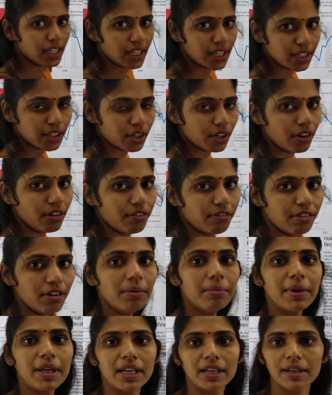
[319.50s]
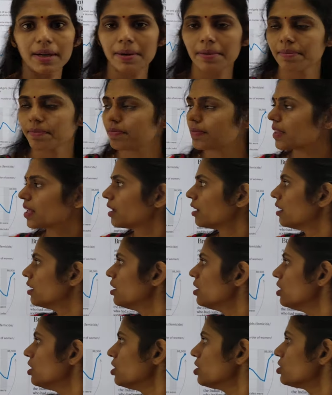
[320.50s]
killing of women
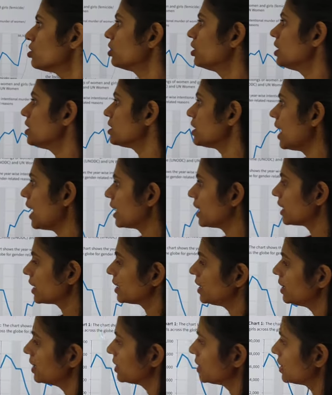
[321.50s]
so this article